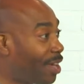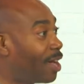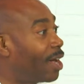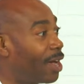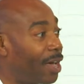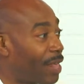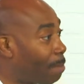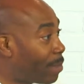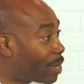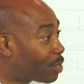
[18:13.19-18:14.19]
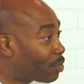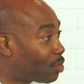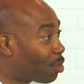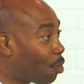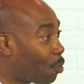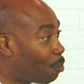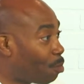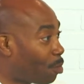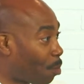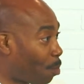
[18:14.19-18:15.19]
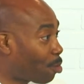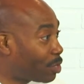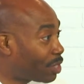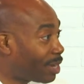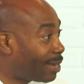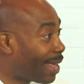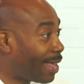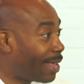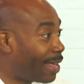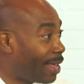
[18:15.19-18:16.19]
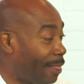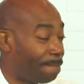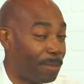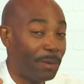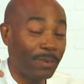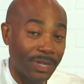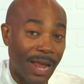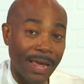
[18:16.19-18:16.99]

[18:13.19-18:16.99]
that ministered to the whole person, and it was like